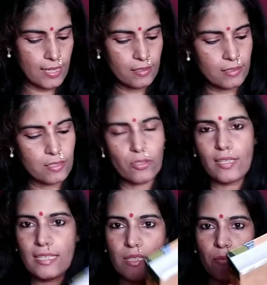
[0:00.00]
And so
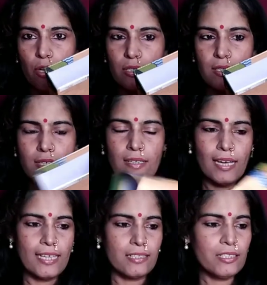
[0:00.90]
that's the box.
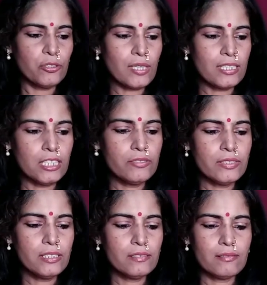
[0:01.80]
I think you can
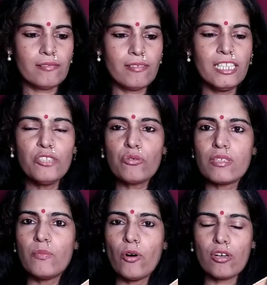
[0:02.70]
even
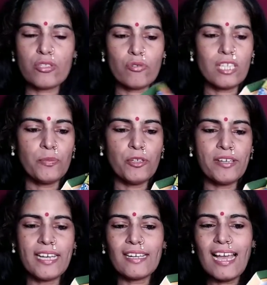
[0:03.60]
reuse the box to keep
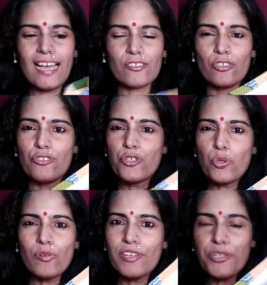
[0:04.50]
your knickknacks or
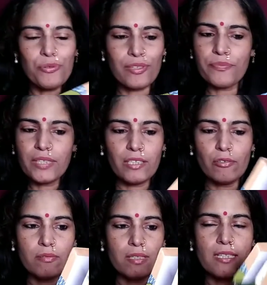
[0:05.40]
jewelry or something,
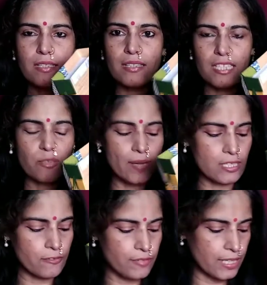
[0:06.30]
you know. It, this
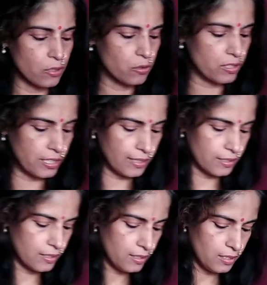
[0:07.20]
makes a very good
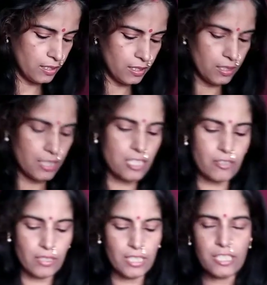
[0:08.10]
thing.
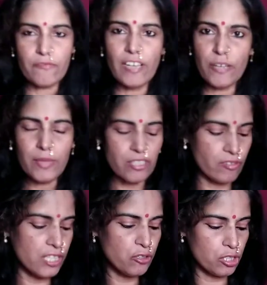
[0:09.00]
It's it's very much
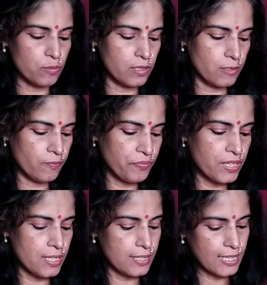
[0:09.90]
reusable.
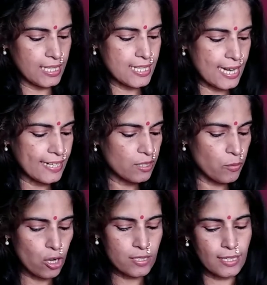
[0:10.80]
Then inside
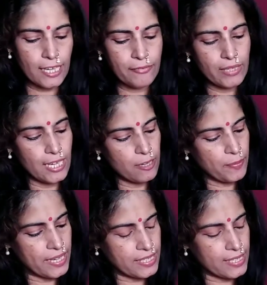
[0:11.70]
the box again we get a
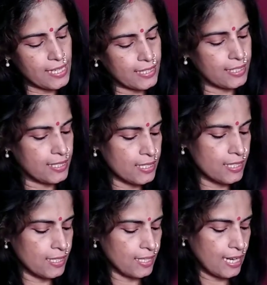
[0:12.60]
painting like
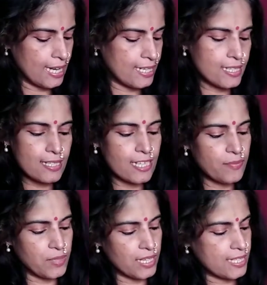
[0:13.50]
this, and it's the
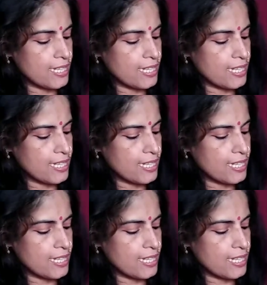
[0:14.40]
same thing.